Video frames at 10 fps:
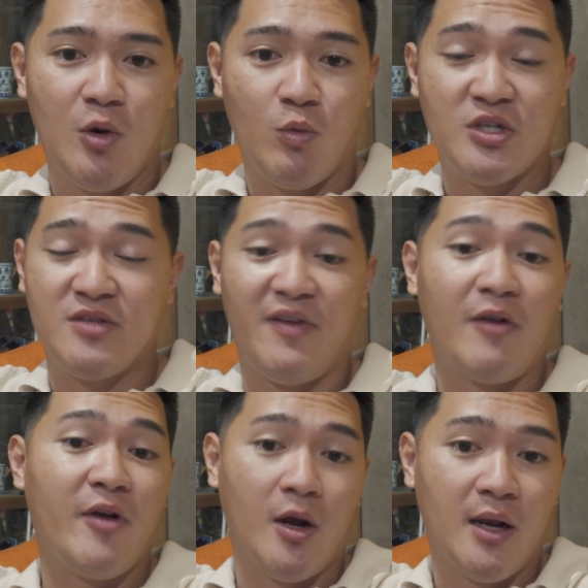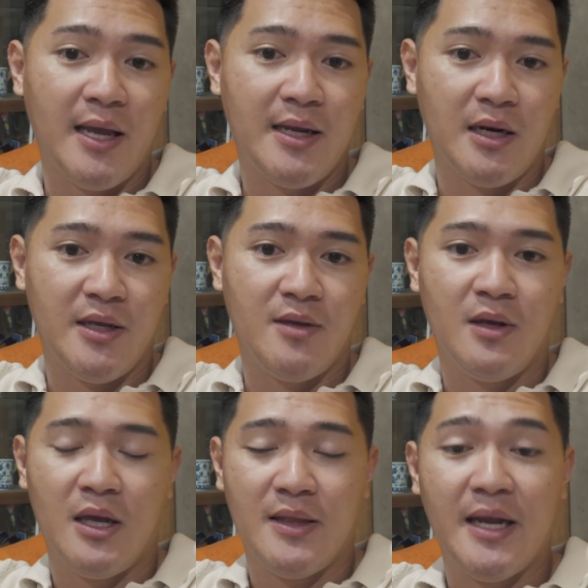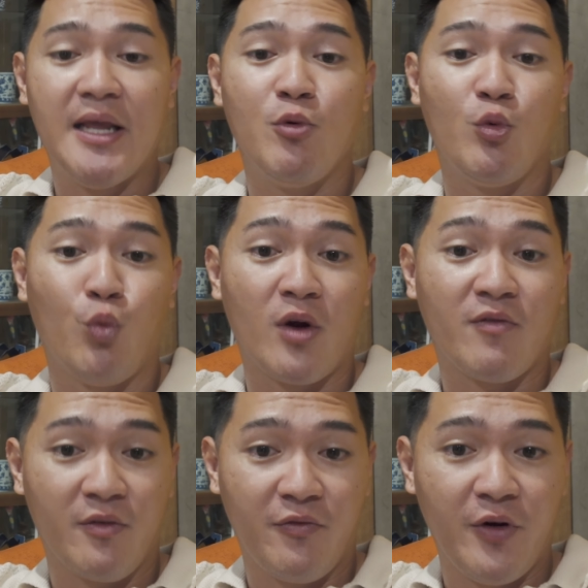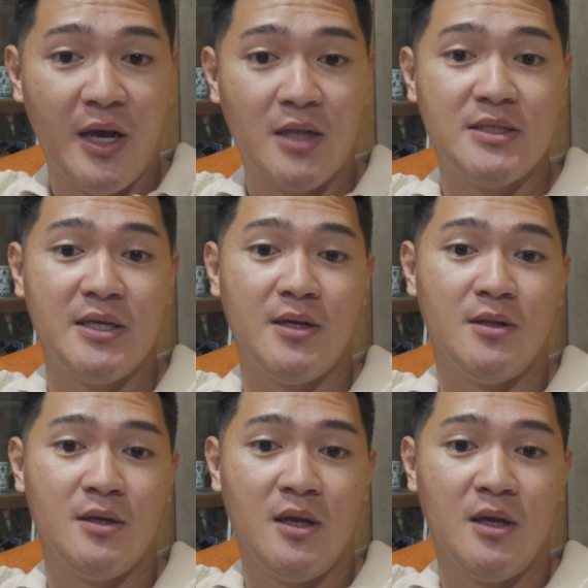which is very unlikely, then he would work for free until